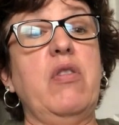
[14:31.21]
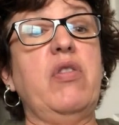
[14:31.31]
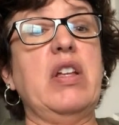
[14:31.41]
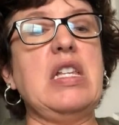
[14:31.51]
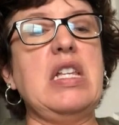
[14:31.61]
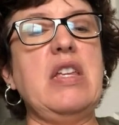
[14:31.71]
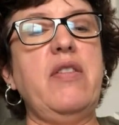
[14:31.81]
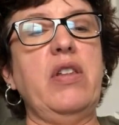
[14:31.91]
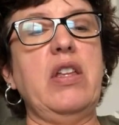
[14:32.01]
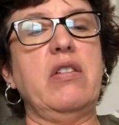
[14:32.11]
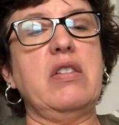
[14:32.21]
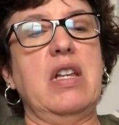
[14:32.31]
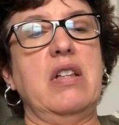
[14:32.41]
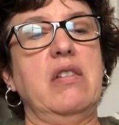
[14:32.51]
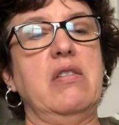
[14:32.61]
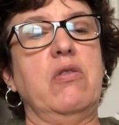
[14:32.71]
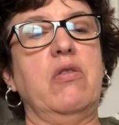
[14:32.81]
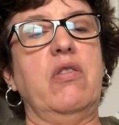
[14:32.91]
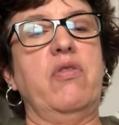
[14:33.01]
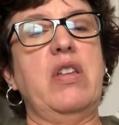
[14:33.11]
reflecting evilly on Tantalus'
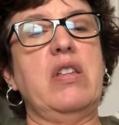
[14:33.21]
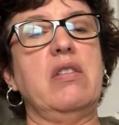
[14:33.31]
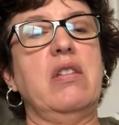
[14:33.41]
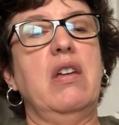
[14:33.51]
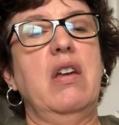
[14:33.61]
crooked face.